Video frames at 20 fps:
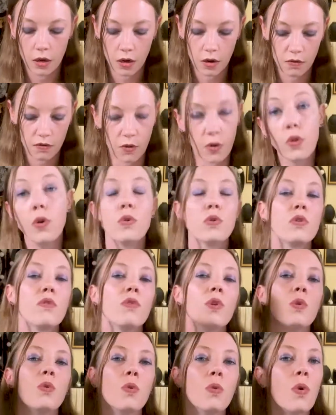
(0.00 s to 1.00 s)
For those of
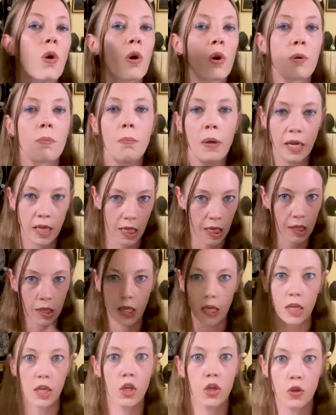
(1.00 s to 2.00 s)
you who aren't making
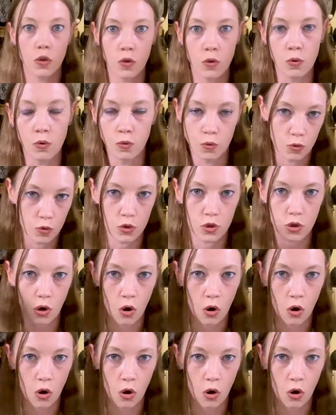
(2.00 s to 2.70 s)
like huge